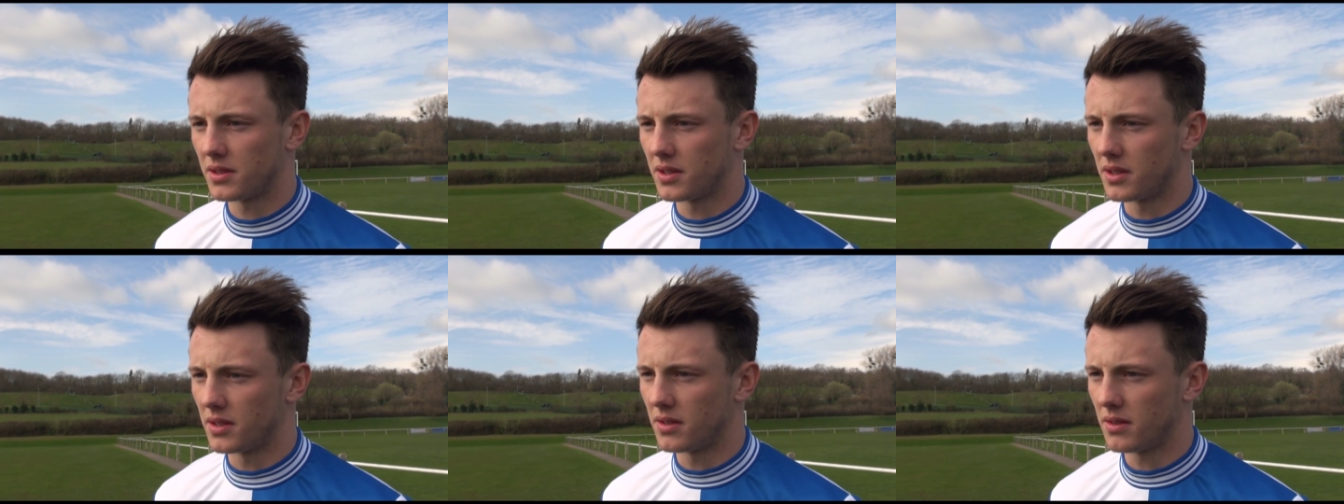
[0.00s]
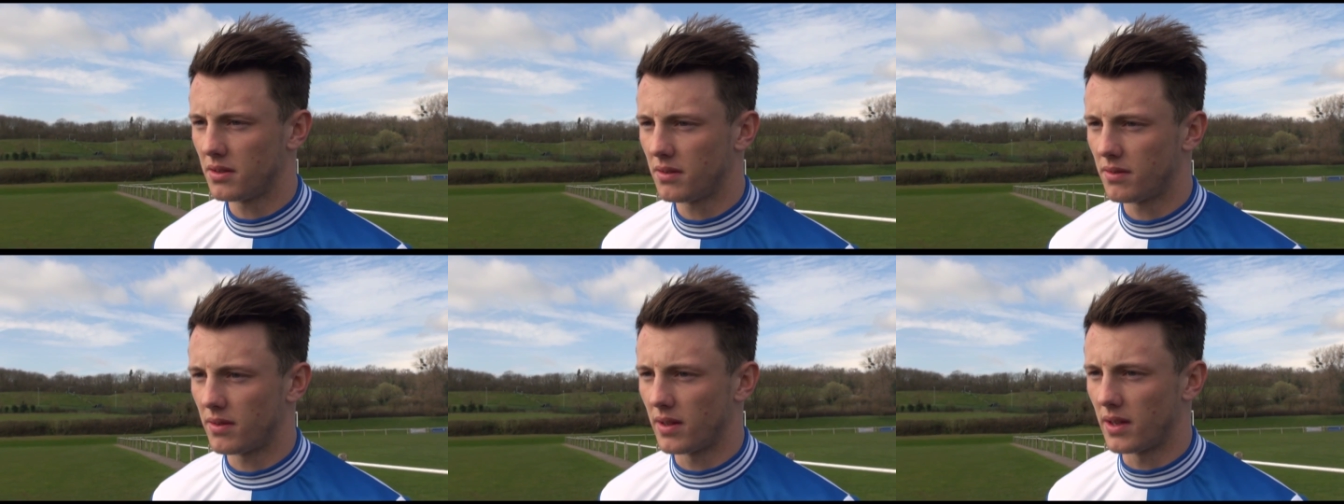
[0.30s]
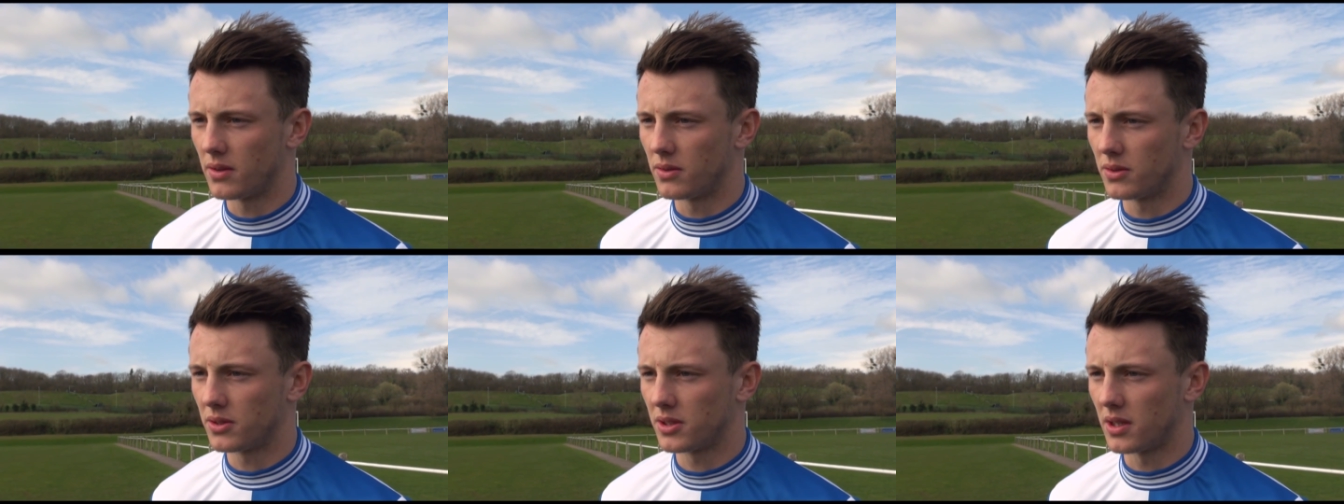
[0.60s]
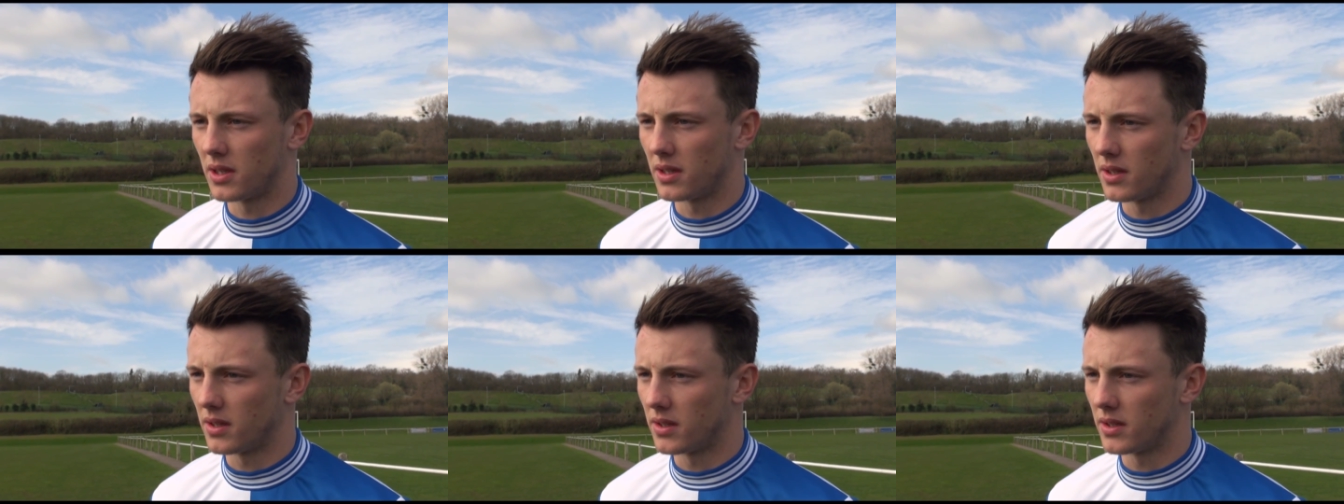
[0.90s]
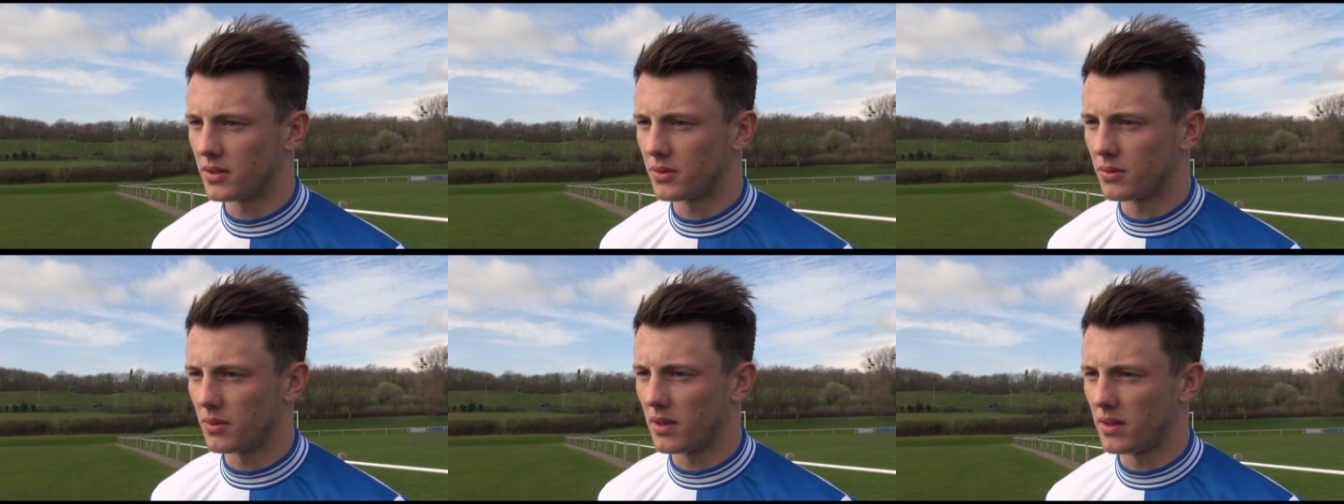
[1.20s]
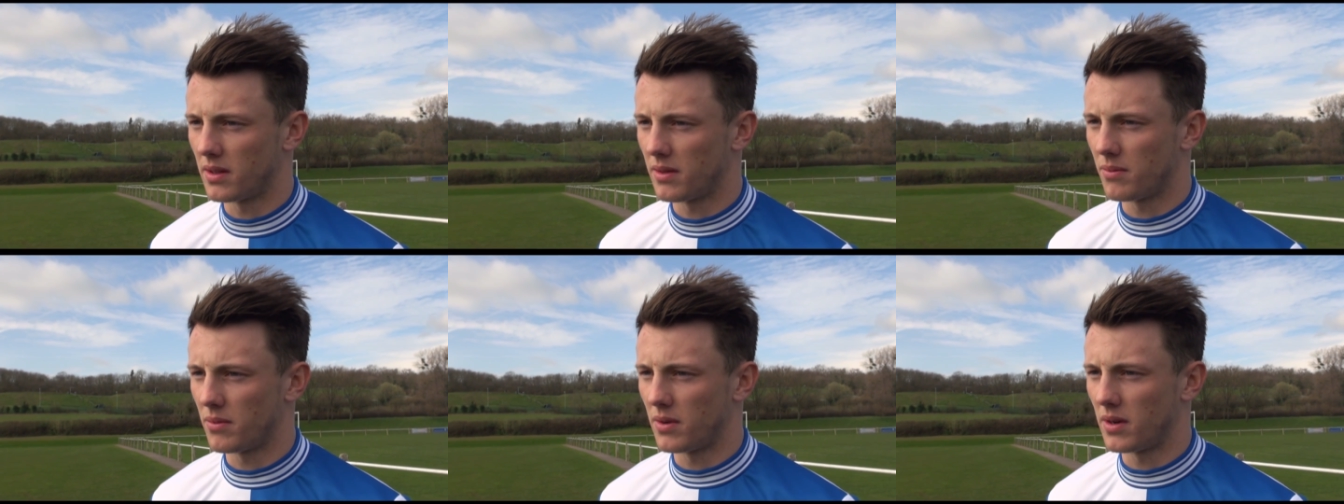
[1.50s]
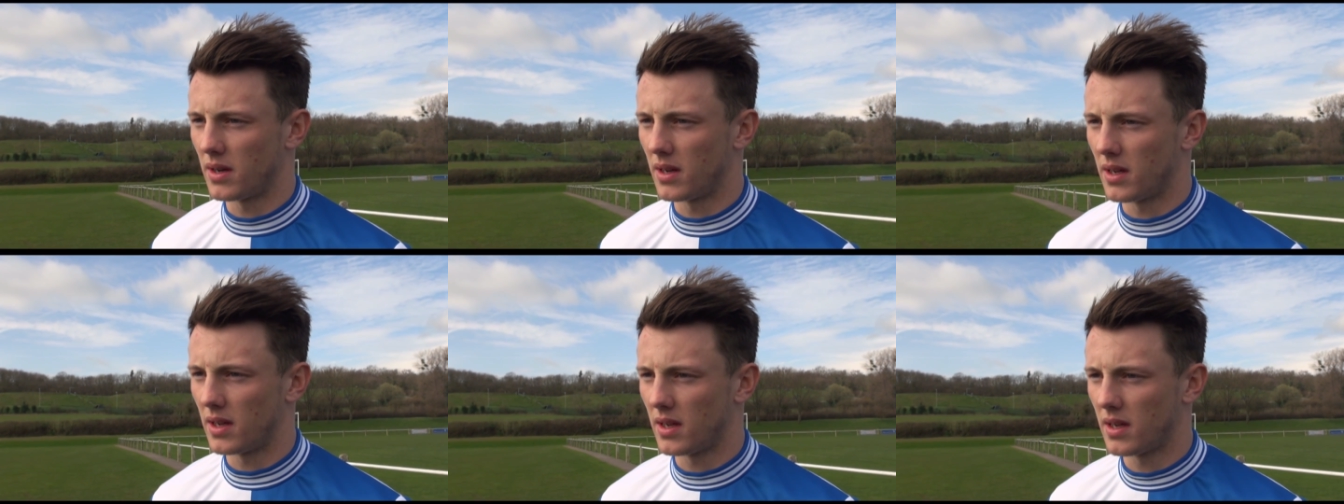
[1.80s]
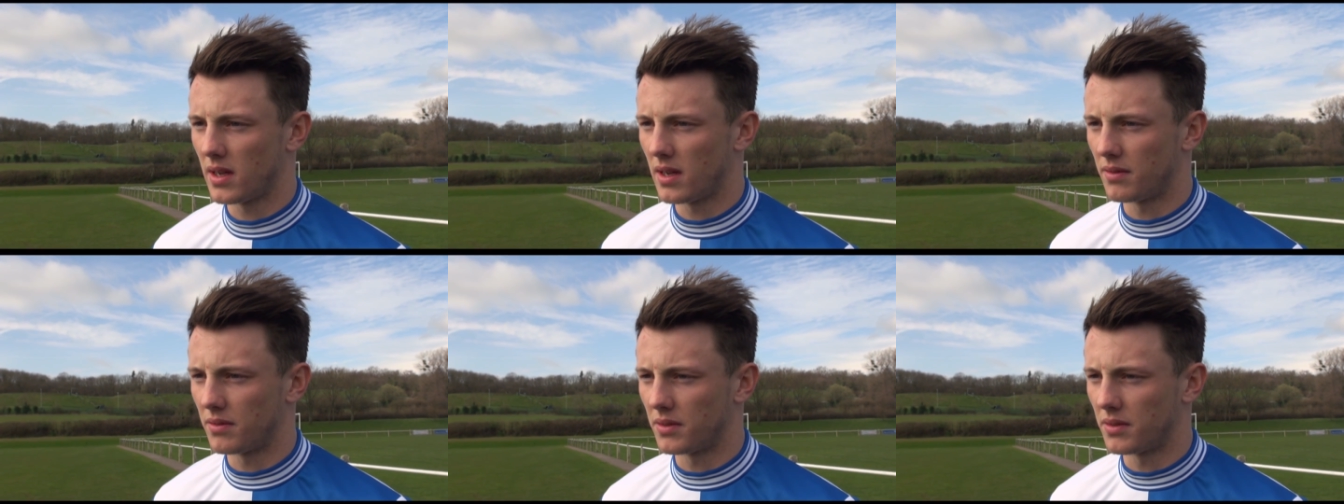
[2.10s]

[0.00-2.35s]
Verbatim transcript: so if they all sign on as well, then we'll uh,